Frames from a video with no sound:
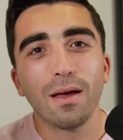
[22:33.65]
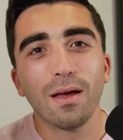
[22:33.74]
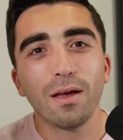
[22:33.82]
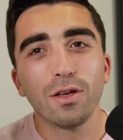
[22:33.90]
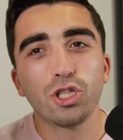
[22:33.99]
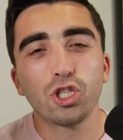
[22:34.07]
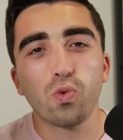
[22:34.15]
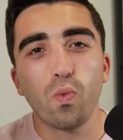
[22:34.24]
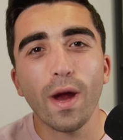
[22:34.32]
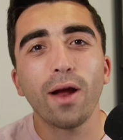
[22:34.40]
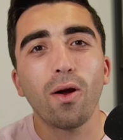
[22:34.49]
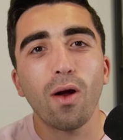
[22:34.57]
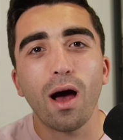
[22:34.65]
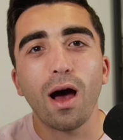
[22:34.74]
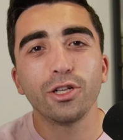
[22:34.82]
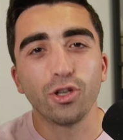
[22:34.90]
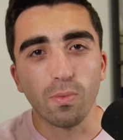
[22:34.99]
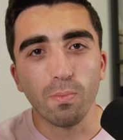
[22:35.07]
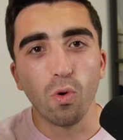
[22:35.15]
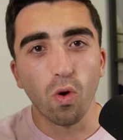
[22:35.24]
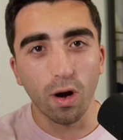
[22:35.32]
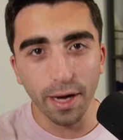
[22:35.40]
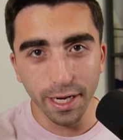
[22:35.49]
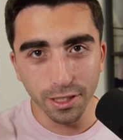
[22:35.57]
swear on your
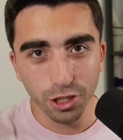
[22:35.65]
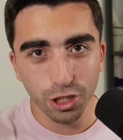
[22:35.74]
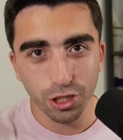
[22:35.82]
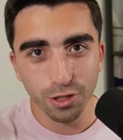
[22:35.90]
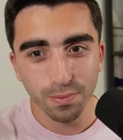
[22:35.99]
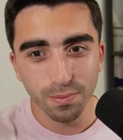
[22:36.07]
mortgage